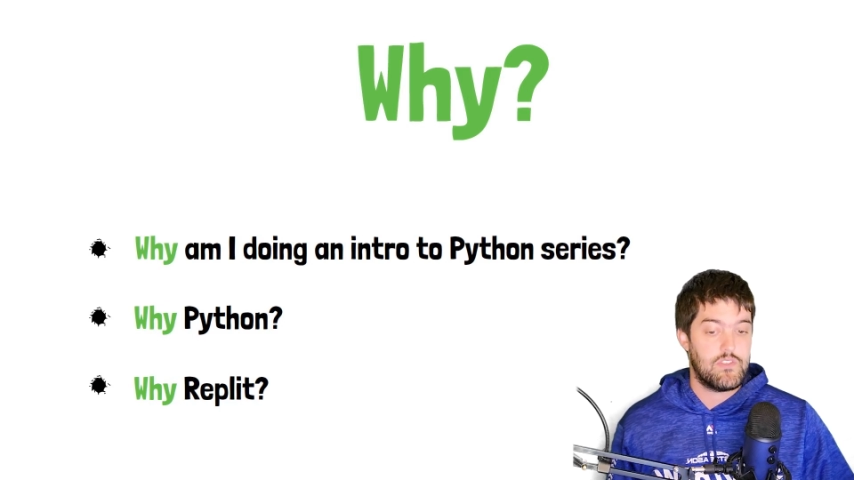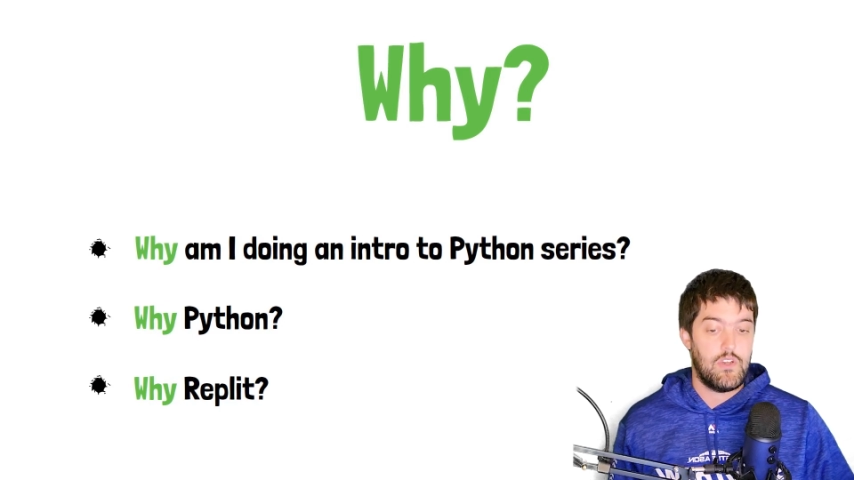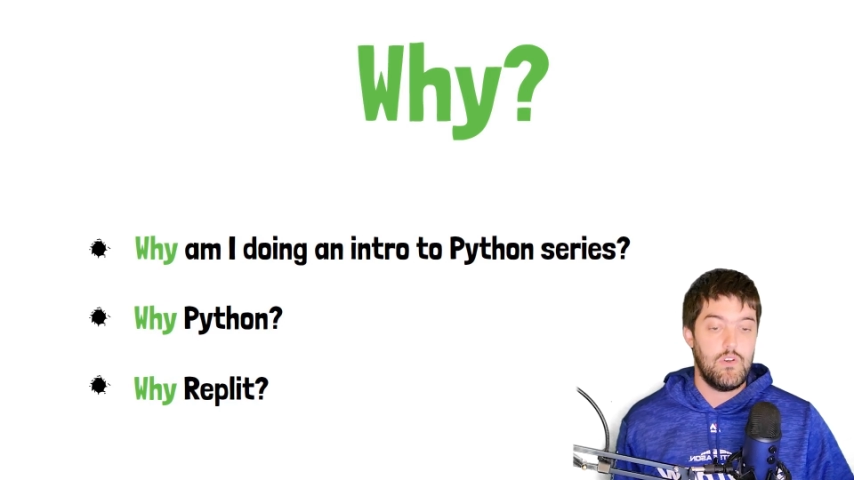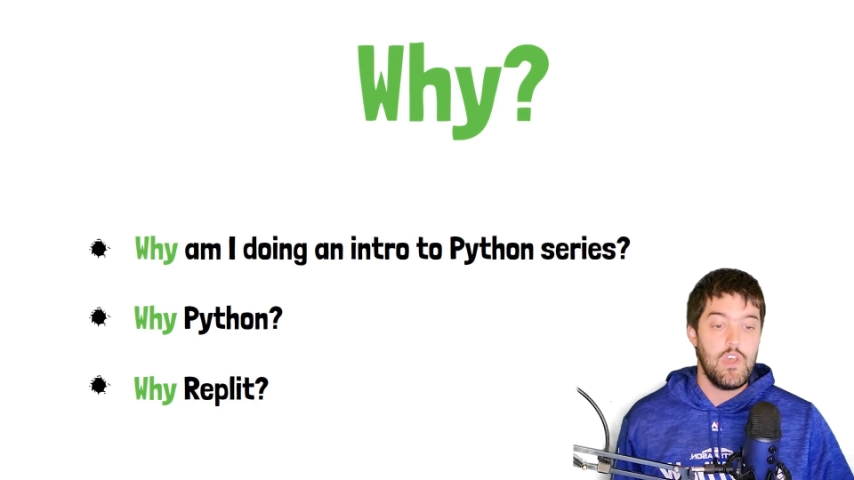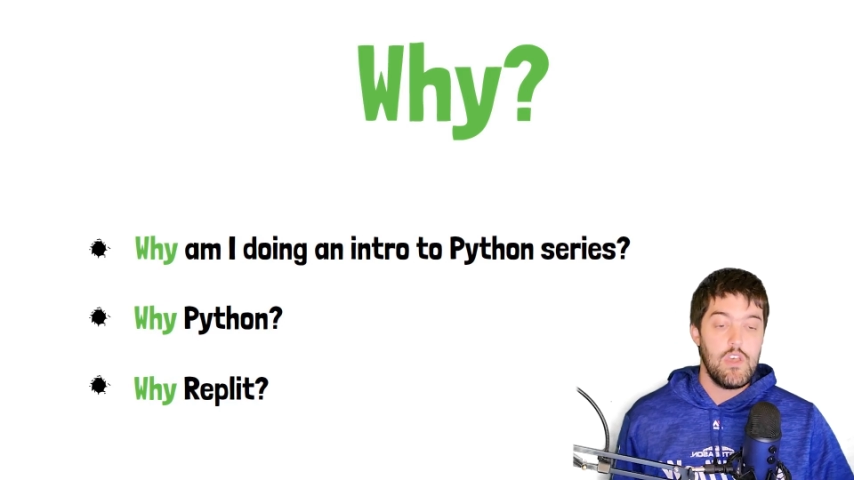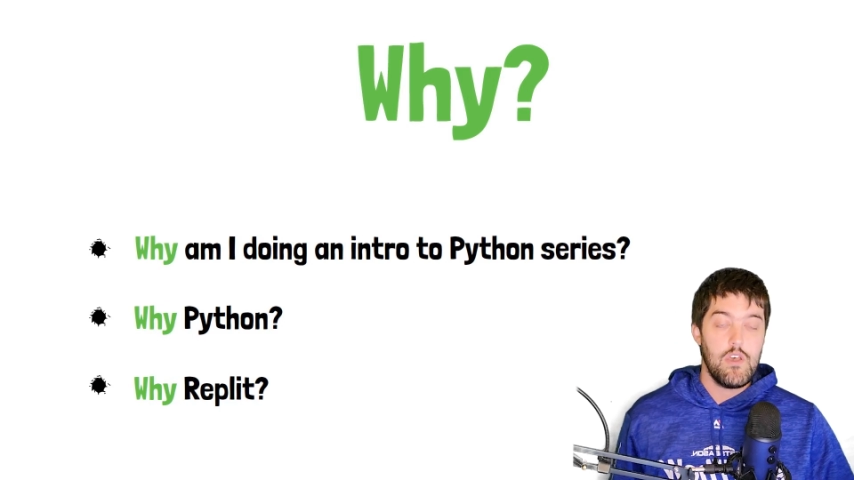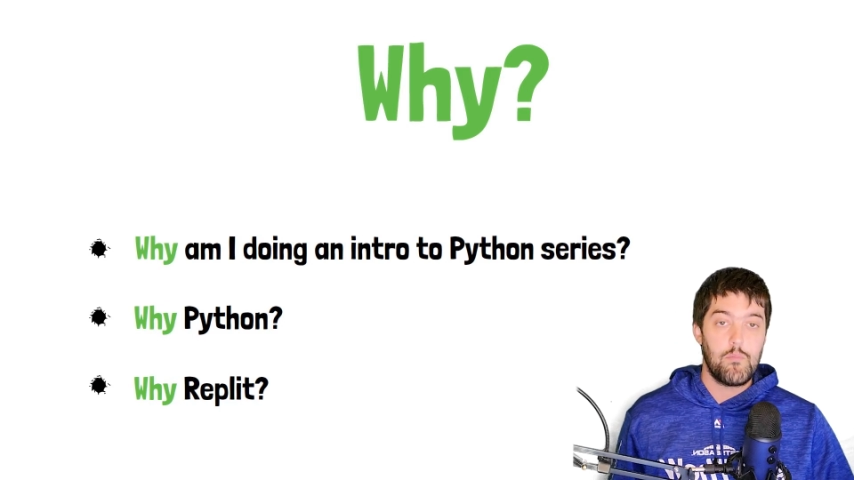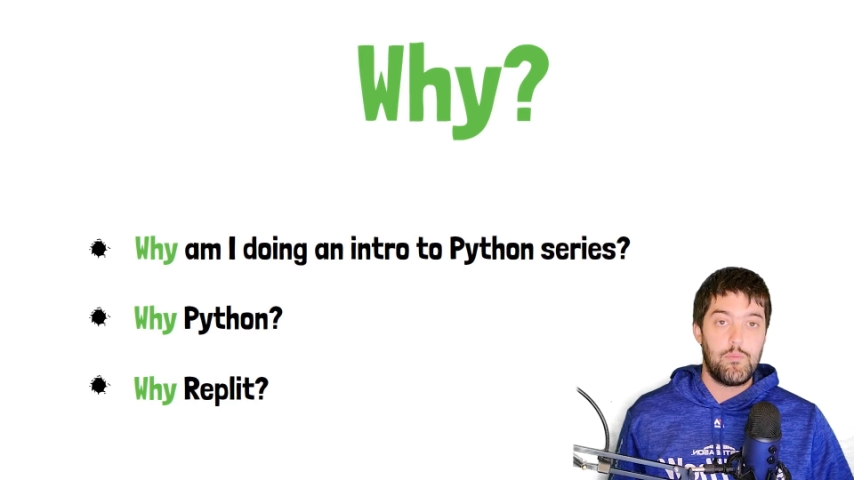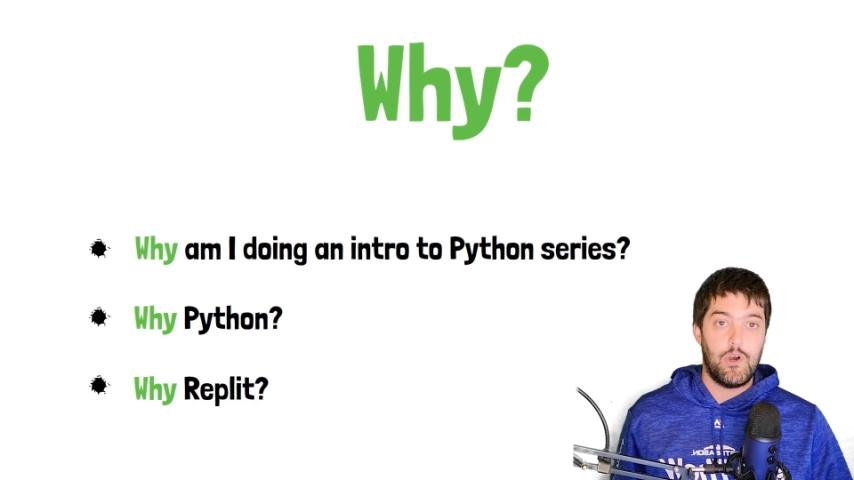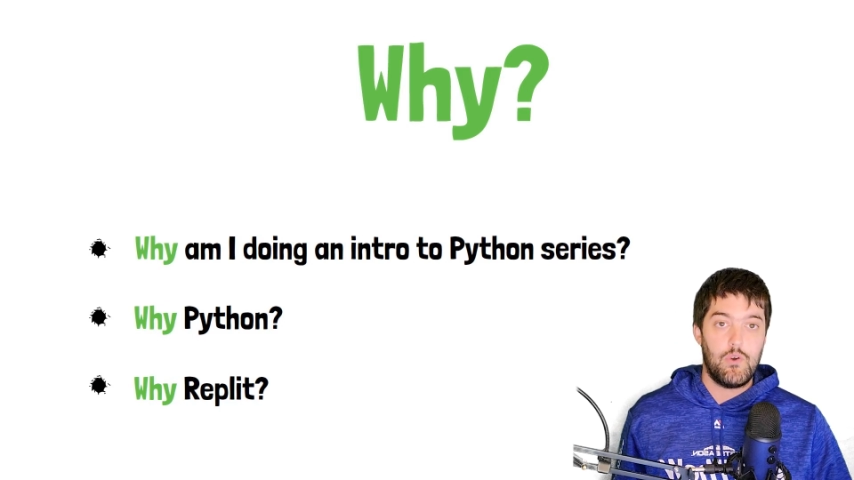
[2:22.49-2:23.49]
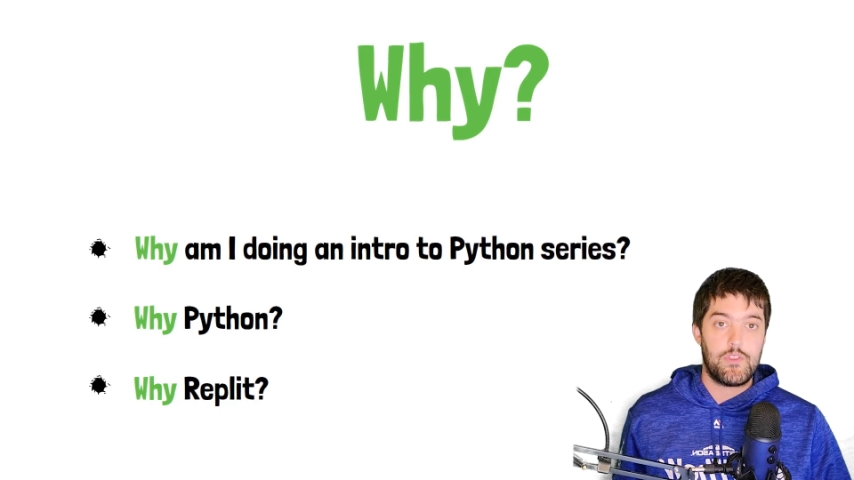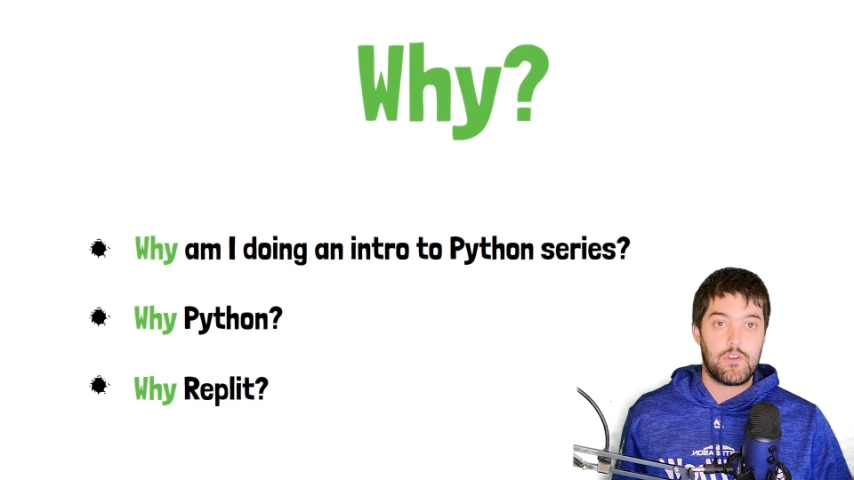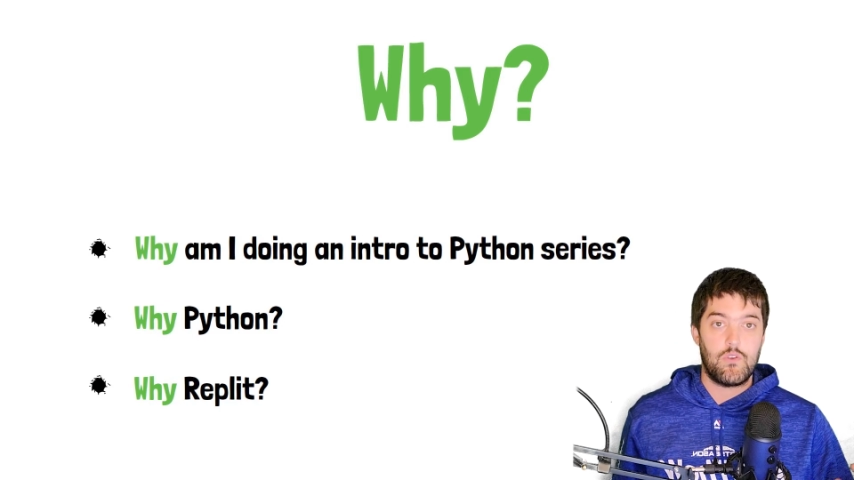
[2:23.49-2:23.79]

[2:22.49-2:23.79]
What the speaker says: So both are